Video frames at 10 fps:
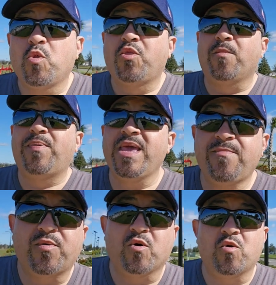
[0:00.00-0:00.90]
the
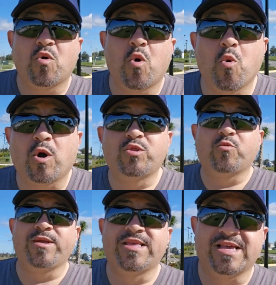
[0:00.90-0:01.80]
people who are
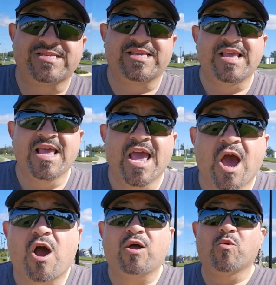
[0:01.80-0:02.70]
doing this
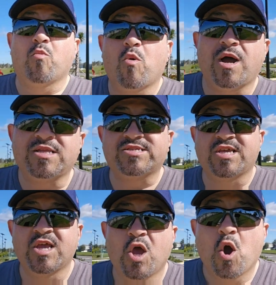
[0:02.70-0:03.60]
are the
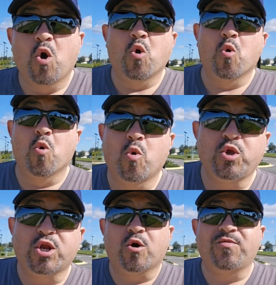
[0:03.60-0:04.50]
ones
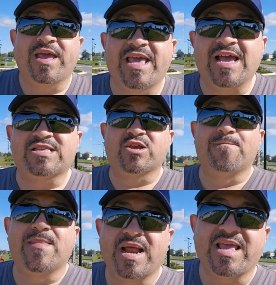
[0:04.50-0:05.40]
who, you know, they get
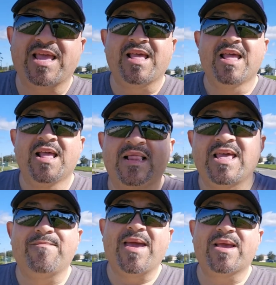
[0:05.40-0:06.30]
some money.
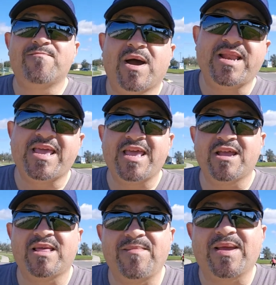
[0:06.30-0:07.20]
They make money
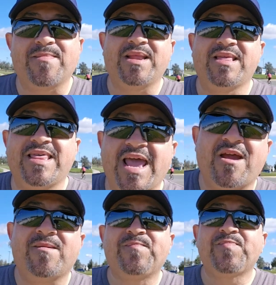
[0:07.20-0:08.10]
here, they make money
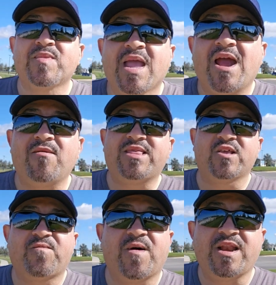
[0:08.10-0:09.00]
there.
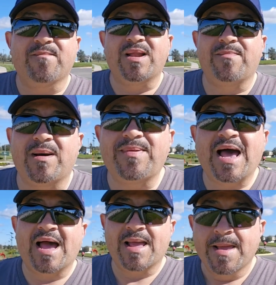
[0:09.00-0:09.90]
Everything's fun and blah, blah,
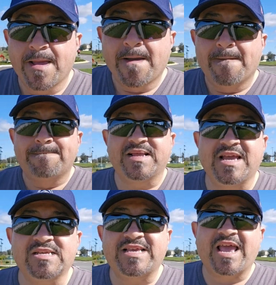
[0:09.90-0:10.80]
blah.
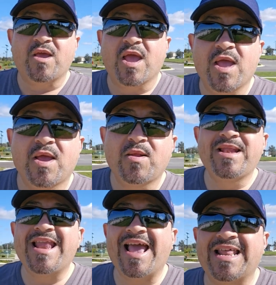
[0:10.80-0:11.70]
But there's a
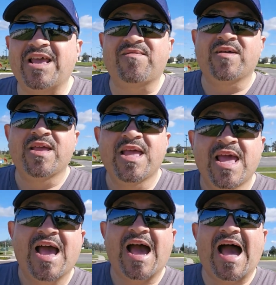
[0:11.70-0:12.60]
negative
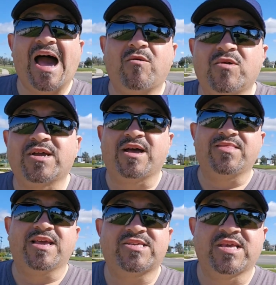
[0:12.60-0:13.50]
outlook
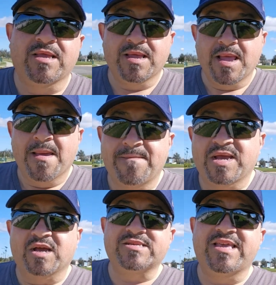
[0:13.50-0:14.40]
on this.
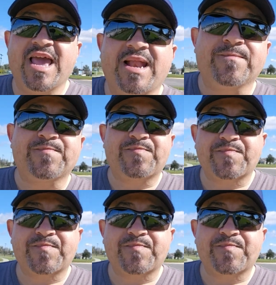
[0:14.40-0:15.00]
Because again,